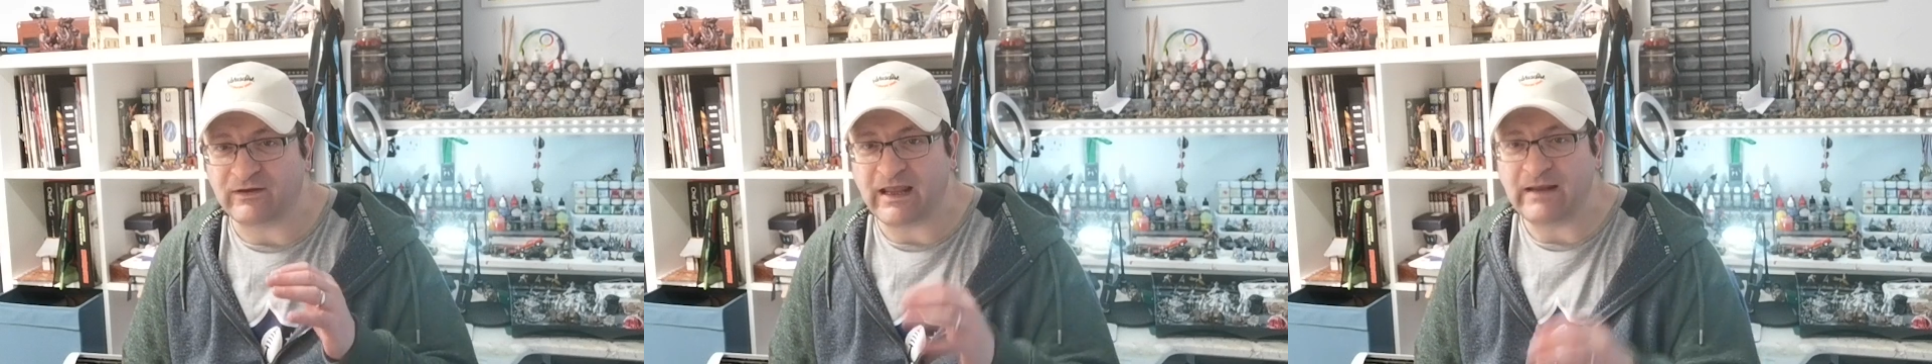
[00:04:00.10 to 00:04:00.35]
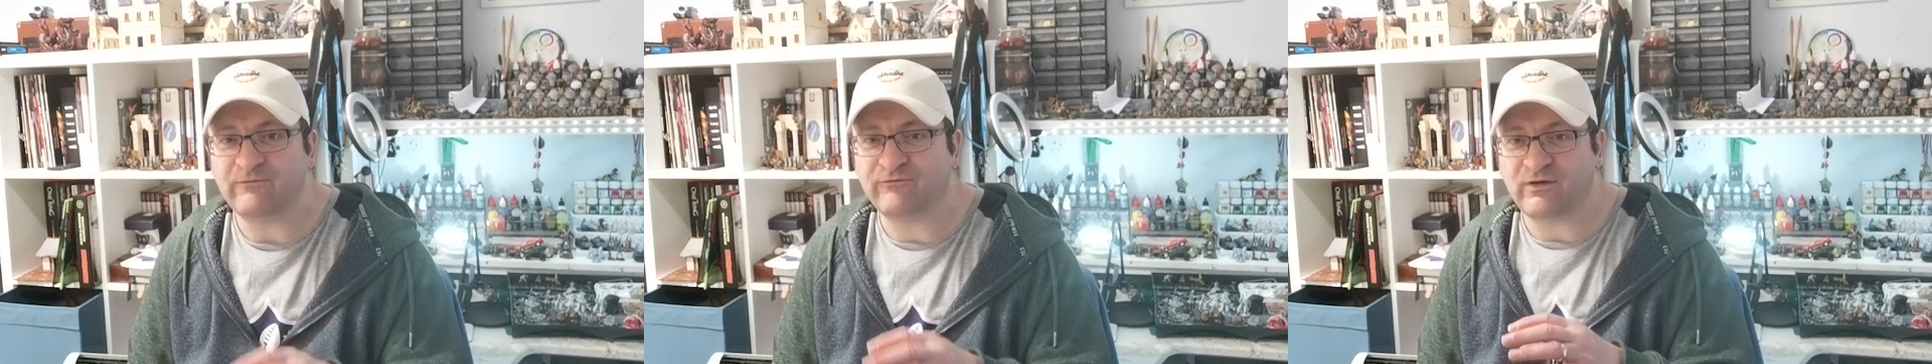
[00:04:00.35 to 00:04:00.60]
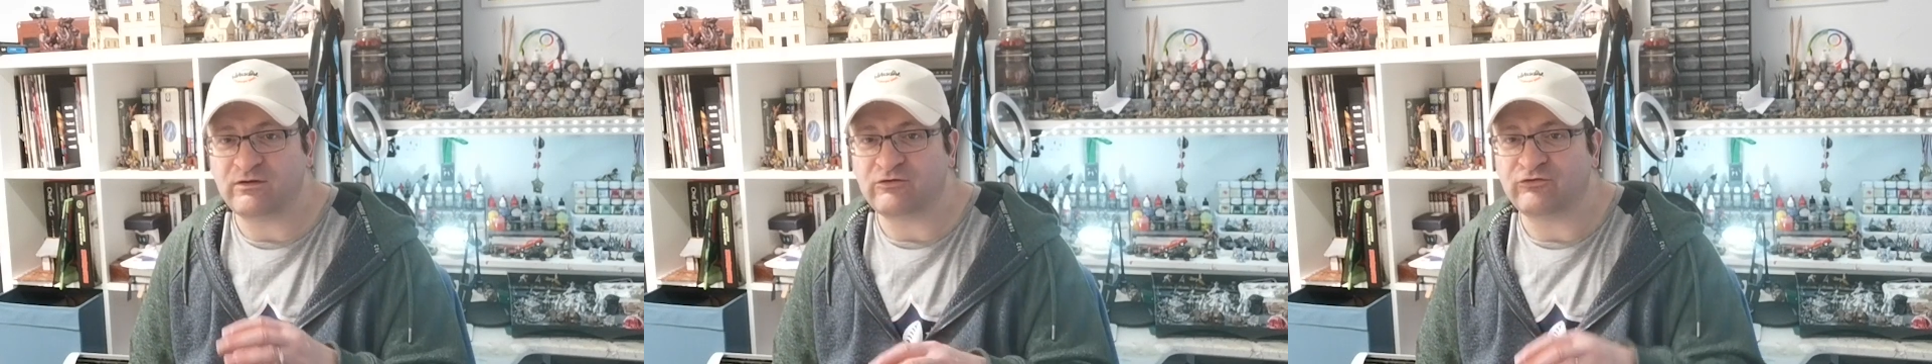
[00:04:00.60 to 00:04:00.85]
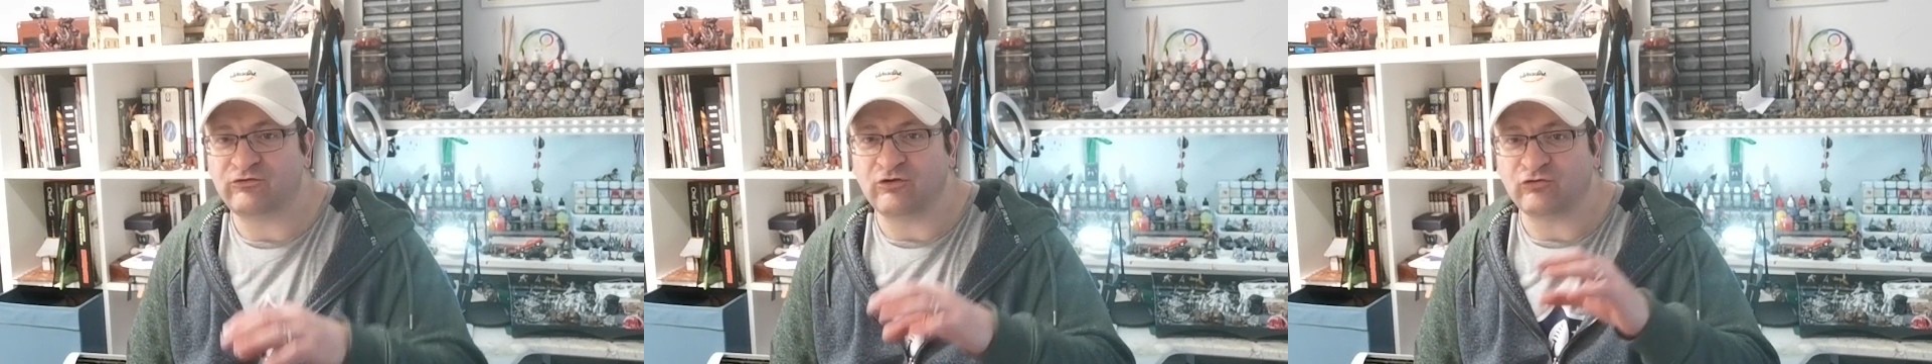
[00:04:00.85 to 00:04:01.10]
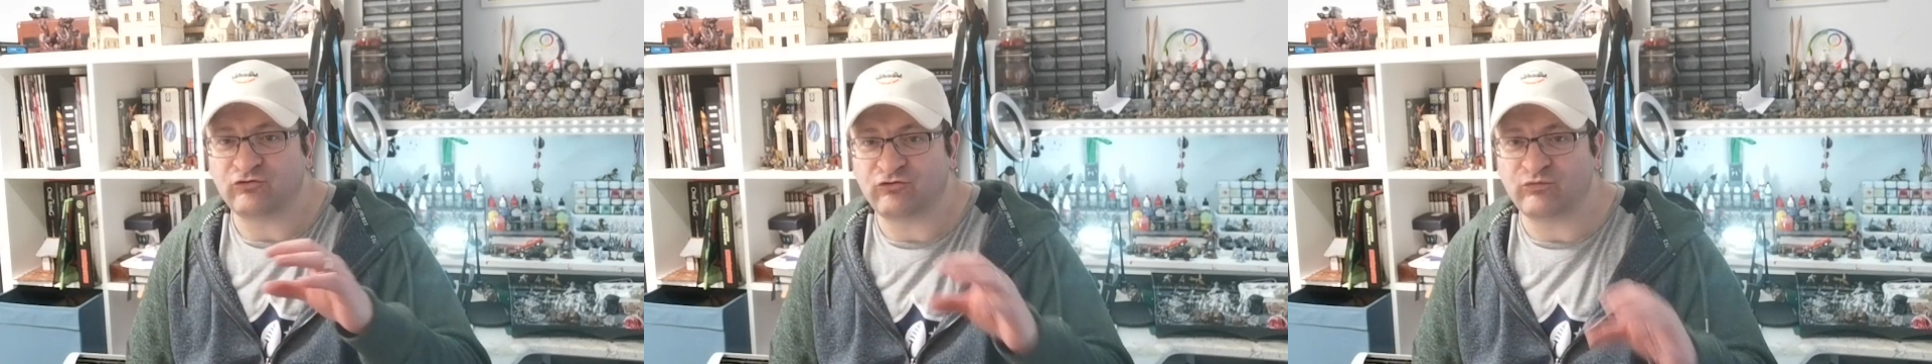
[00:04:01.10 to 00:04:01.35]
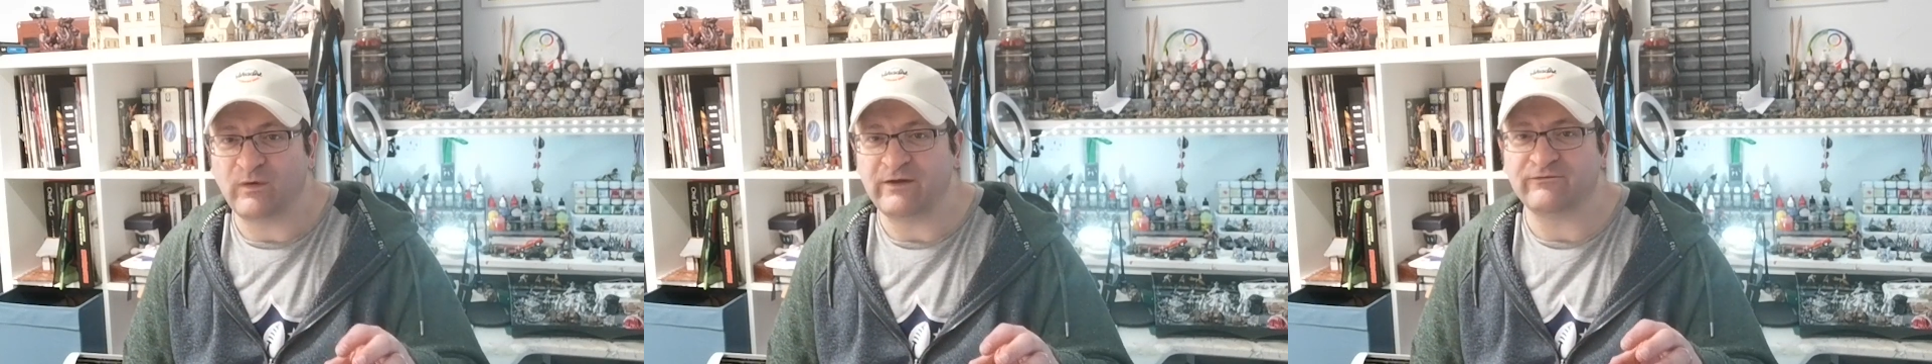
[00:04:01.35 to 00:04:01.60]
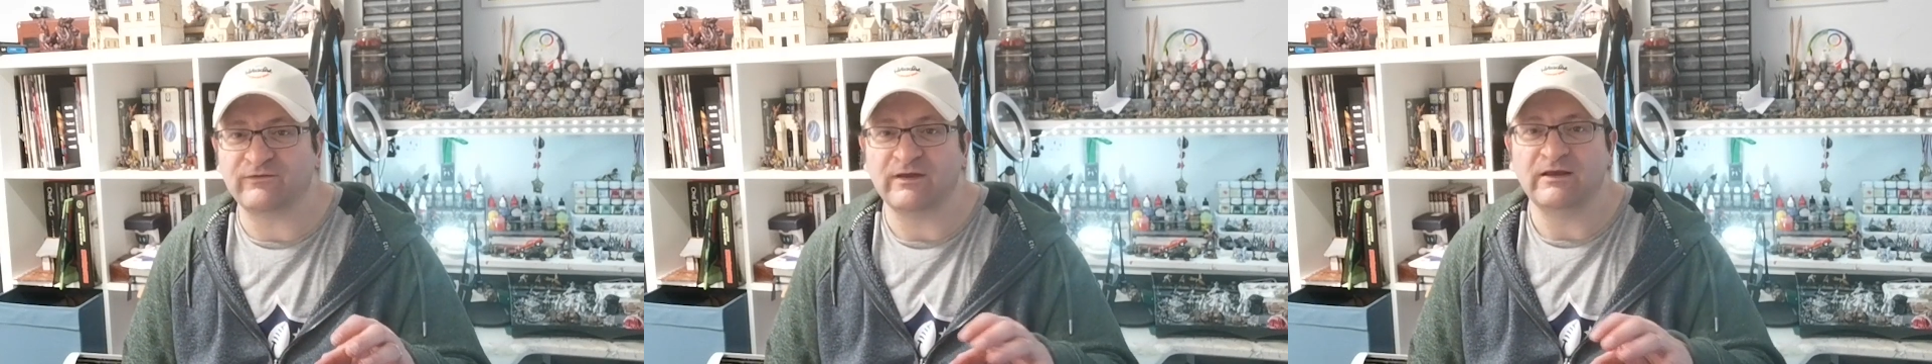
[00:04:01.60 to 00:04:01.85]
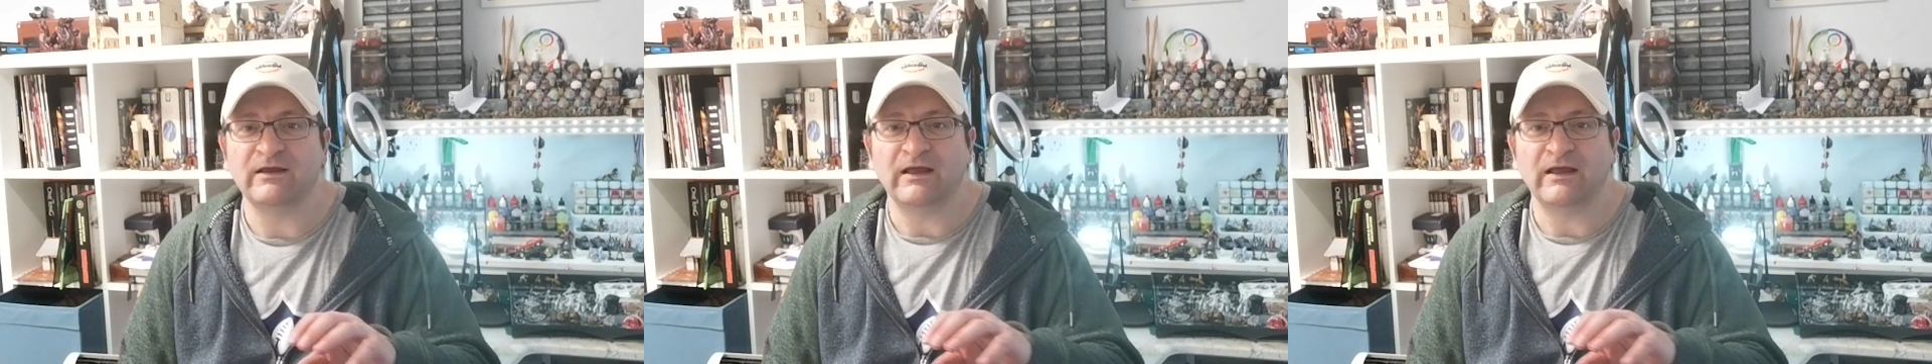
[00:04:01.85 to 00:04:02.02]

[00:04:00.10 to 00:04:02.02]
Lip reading: The game focuses on swift